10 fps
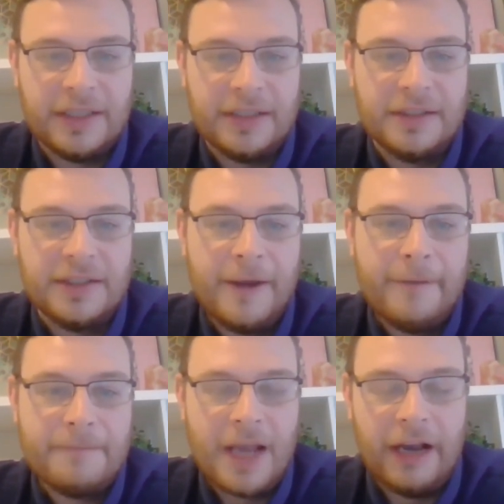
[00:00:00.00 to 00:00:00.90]
And
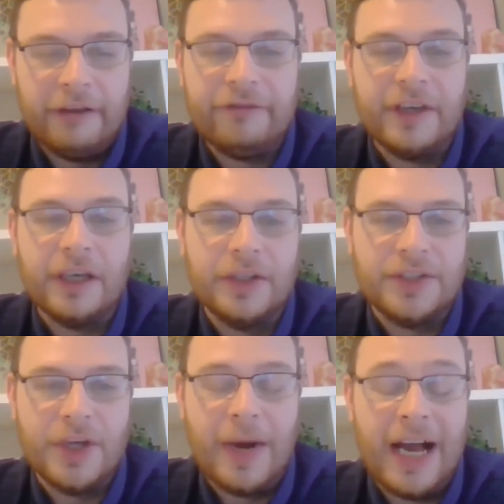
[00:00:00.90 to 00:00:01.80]
I feel as
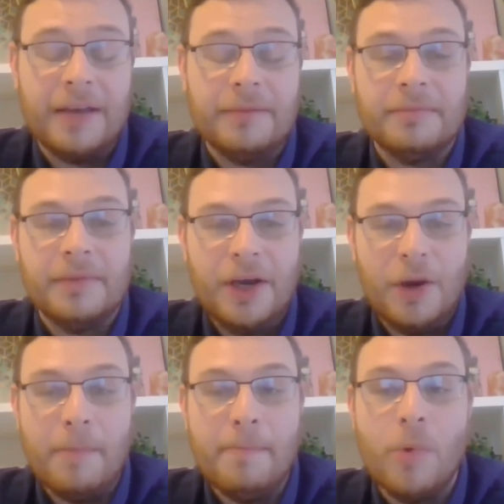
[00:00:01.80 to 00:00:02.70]
though I'm
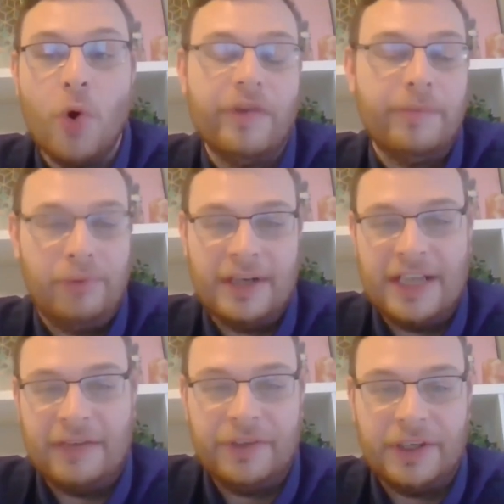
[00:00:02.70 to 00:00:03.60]
more of a brand
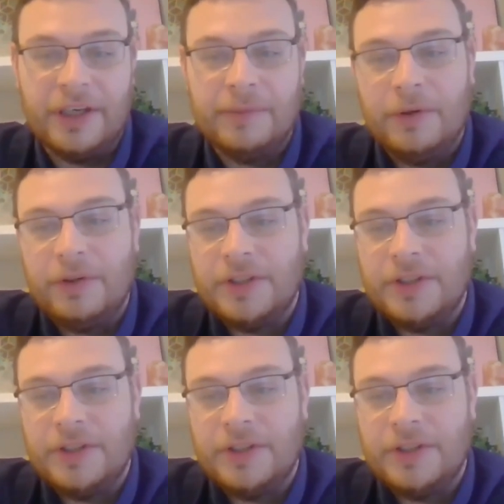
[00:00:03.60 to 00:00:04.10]
advocate